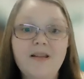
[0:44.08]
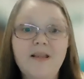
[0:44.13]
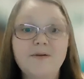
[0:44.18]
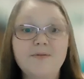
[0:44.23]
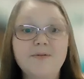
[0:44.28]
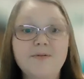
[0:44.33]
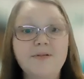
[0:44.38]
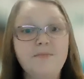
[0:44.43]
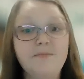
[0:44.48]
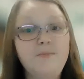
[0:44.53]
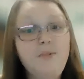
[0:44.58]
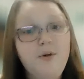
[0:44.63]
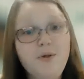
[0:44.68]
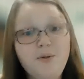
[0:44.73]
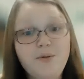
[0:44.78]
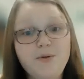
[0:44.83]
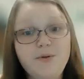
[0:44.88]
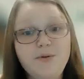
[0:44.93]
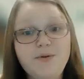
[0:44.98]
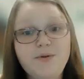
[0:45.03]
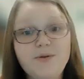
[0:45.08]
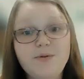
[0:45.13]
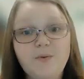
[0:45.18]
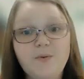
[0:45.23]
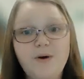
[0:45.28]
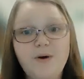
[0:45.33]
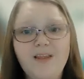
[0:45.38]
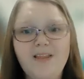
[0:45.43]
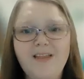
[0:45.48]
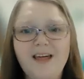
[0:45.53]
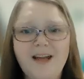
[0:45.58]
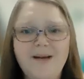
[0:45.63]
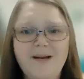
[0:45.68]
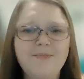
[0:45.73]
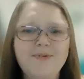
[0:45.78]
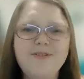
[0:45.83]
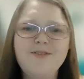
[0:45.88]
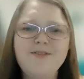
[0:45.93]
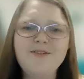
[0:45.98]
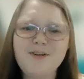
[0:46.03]
There was Moose with that
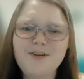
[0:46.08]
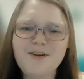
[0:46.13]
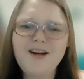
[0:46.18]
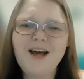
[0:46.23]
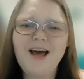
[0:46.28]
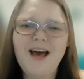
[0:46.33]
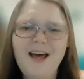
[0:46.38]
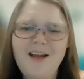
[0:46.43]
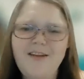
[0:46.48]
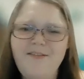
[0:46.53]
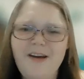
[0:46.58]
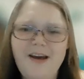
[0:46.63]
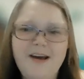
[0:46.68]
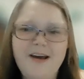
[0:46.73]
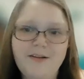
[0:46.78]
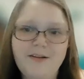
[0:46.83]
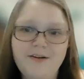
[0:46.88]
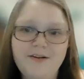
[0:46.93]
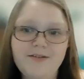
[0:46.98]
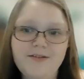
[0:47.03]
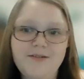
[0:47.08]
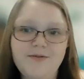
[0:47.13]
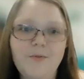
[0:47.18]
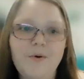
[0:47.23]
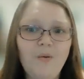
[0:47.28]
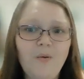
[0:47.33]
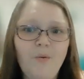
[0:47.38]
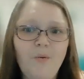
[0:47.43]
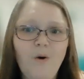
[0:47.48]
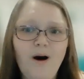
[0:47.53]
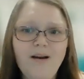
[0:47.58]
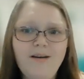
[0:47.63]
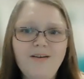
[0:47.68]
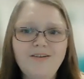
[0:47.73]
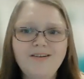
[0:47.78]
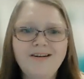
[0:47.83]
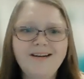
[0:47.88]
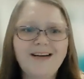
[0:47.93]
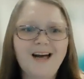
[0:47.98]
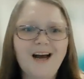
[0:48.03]
absurd head of antlers,
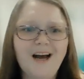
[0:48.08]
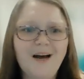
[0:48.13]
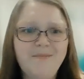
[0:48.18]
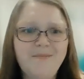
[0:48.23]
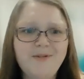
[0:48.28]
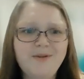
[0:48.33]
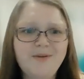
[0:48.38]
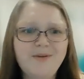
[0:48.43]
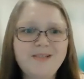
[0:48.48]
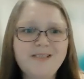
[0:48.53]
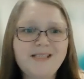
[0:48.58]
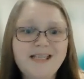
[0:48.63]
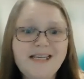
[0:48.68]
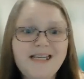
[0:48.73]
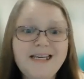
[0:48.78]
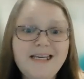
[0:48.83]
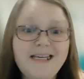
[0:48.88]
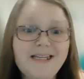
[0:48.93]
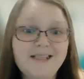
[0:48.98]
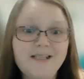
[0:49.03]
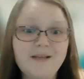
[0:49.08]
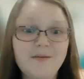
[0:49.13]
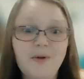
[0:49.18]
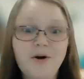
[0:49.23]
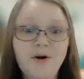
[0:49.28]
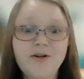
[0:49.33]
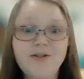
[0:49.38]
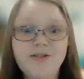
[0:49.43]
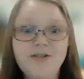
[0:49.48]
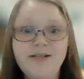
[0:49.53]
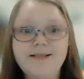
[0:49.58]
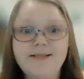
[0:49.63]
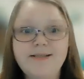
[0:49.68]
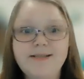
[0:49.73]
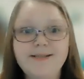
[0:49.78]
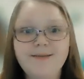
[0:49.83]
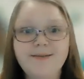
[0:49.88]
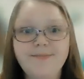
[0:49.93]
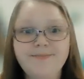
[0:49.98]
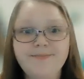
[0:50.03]
wandering up to his knees in
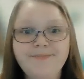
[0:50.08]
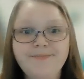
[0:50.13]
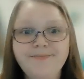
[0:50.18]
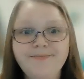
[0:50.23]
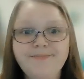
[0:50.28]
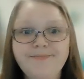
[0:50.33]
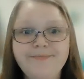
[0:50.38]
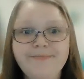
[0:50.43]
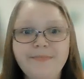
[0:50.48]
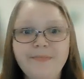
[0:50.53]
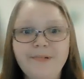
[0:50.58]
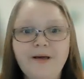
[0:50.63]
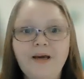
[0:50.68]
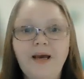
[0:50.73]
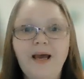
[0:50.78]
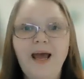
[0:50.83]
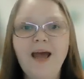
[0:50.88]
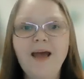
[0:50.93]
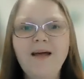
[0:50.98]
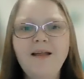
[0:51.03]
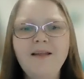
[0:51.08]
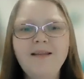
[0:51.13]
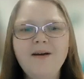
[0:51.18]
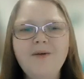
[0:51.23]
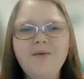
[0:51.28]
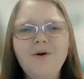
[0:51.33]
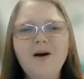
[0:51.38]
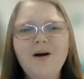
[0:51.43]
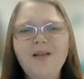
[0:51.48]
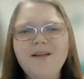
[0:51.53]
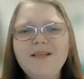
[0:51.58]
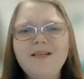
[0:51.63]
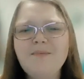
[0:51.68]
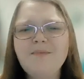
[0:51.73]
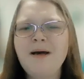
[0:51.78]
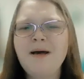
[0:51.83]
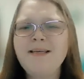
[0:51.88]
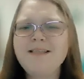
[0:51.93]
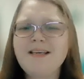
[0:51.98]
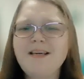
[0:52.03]
marshes. And there were all these
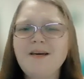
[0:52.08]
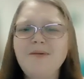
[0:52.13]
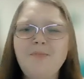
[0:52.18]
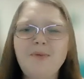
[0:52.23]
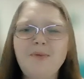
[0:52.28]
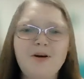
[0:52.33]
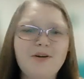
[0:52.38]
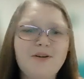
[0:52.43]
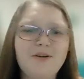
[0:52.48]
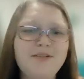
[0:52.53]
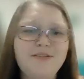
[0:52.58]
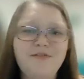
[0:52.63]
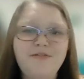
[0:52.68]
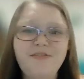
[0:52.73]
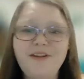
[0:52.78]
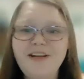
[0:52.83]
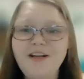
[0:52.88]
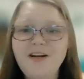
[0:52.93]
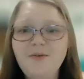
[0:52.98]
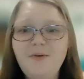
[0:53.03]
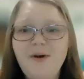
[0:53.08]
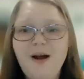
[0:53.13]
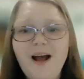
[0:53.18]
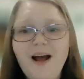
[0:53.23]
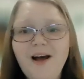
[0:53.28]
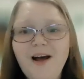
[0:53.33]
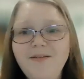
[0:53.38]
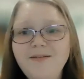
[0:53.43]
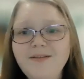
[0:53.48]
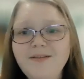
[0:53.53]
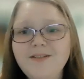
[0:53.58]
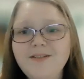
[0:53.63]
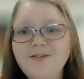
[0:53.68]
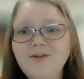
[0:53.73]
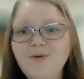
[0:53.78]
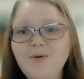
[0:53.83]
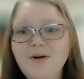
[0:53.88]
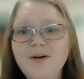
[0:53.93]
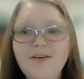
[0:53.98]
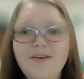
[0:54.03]
pesky birds flitting around and
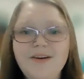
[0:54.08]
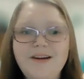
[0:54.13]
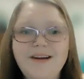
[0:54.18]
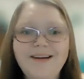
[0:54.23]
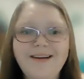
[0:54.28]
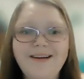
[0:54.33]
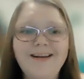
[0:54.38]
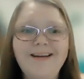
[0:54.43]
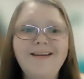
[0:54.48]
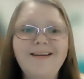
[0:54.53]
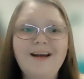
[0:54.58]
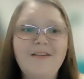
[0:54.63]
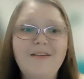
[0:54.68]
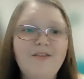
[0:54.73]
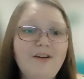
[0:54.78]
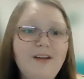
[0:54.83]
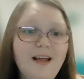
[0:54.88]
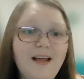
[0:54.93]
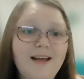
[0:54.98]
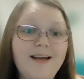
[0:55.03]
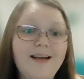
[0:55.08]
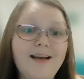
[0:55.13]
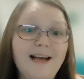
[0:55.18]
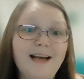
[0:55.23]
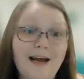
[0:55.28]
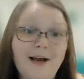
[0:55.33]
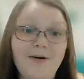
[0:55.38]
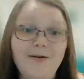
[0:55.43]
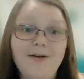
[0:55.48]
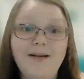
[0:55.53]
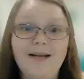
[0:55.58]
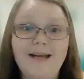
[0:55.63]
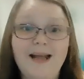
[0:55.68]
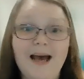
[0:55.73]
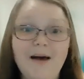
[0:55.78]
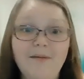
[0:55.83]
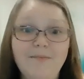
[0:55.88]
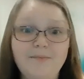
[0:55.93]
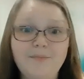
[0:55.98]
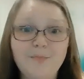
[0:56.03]
twittering and never letting Coyote
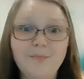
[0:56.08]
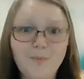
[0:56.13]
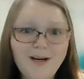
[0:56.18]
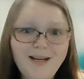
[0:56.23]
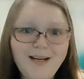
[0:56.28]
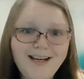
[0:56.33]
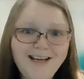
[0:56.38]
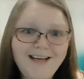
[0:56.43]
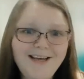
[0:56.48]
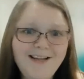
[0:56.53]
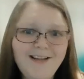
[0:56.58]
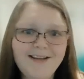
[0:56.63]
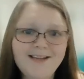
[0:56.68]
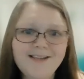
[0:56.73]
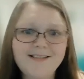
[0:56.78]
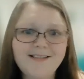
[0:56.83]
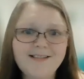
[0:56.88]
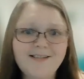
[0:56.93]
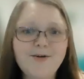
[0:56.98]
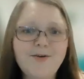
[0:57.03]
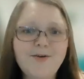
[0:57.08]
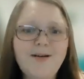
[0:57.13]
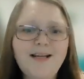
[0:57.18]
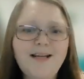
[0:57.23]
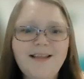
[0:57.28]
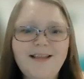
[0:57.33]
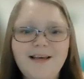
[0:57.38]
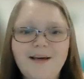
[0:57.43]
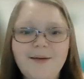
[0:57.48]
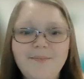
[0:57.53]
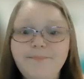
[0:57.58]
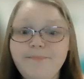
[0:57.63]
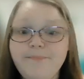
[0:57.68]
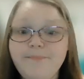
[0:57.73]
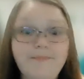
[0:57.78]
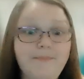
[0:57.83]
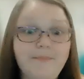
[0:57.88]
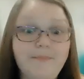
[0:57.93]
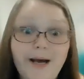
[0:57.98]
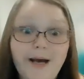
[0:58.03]
nap. Ridiculous! Who needed them?
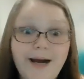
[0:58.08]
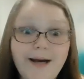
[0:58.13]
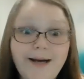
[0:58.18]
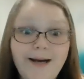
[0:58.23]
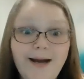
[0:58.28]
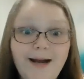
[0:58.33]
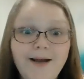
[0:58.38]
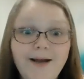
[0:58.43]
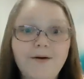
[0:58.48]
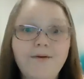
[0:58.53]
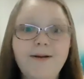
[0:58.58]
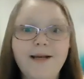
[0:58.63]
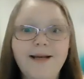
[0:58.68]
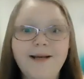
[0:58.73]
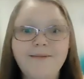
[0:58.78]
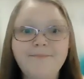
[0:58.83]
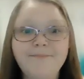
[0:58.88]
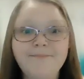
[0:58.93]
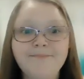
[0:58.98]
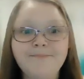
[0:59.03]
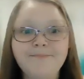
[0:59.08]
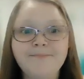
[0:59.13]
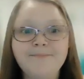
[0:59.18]
Not Coyote.